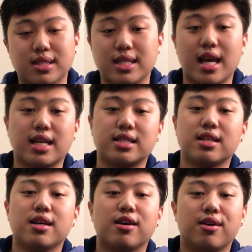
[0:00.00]
mistakes
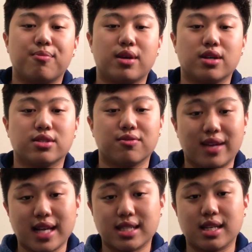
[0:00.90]
because of
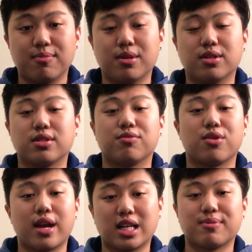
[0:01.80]
guessing, because of
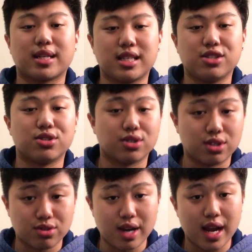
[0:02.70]
your expectations on
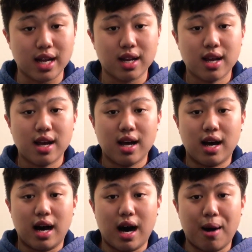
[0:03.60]
the trade,
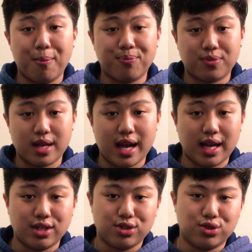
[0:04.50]

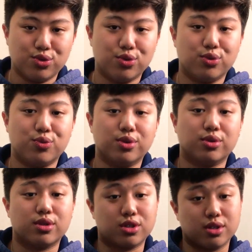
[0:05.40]
and you
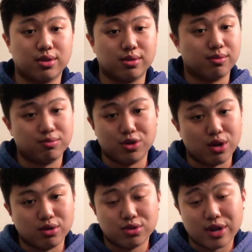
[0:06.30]
will
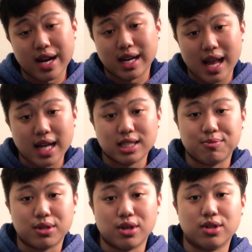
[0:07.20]
trade less,
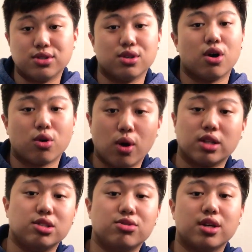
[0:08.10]
because
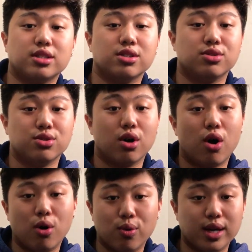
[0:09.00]
quality trades is
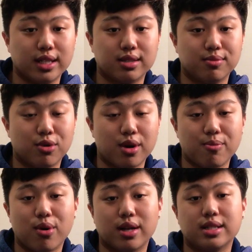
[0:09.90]
always more
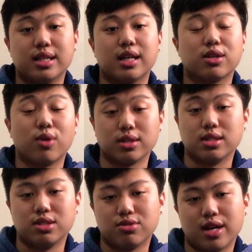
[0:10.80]
important than
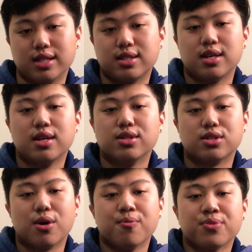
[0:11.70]
quantity trades.
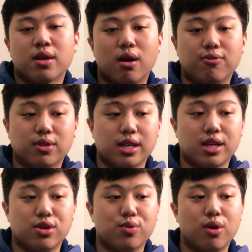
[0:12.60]
So hopefully
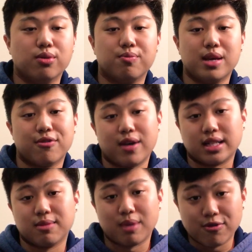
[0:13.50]
you won't be
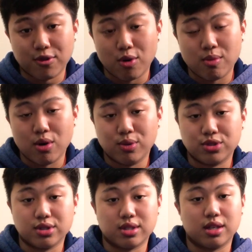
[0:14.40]
affected by FOMO,
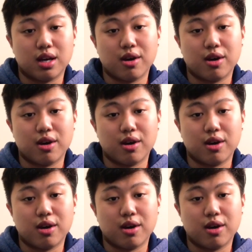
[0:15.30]
which is